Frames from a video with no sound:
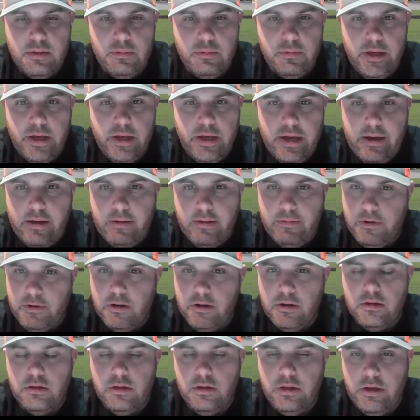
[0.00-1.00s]
that we have
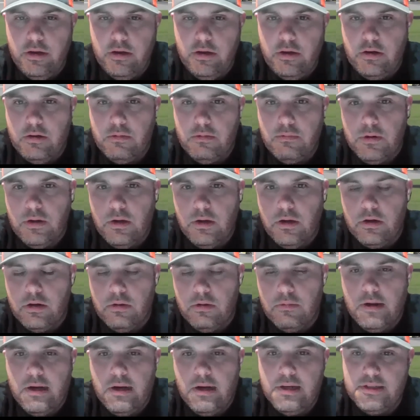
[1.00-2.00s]
currently on
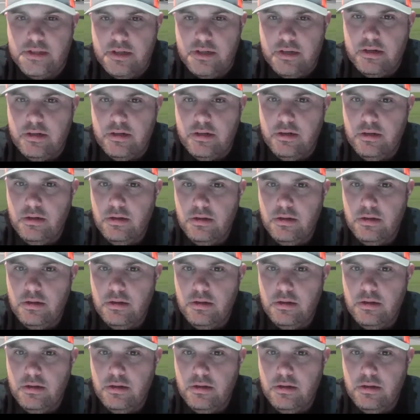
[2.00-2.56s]
our roster.